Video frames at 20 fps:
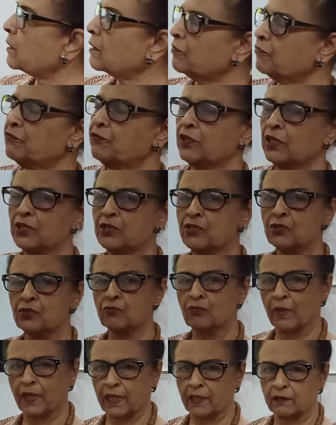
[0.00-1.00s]
the first
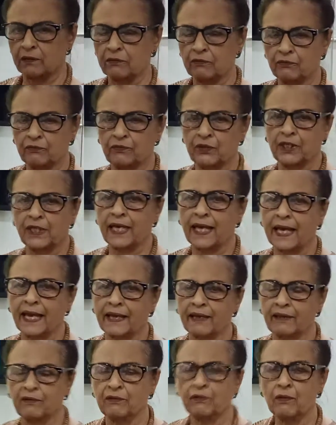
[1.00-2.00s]
one we
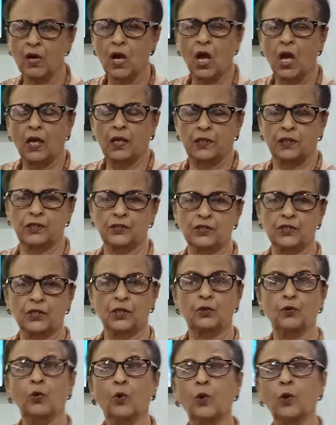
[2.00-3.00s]
have is
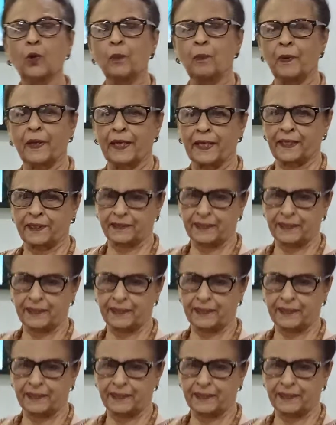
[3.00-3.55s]
the role playing